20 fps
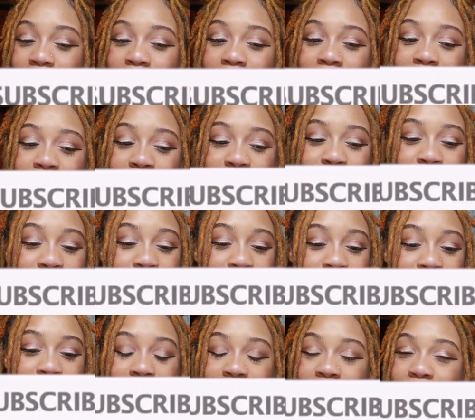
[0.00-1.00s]
Make
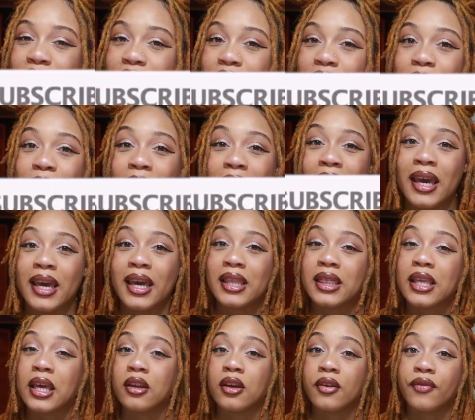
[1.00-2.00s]
sure that you hit
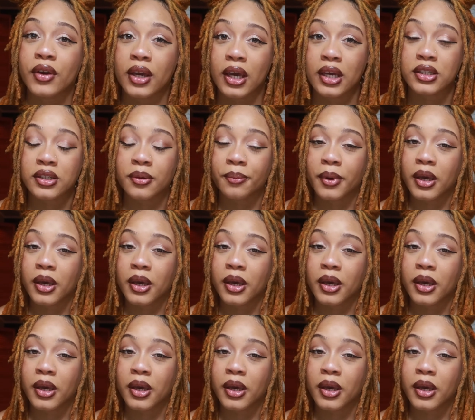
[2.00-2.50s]
that notification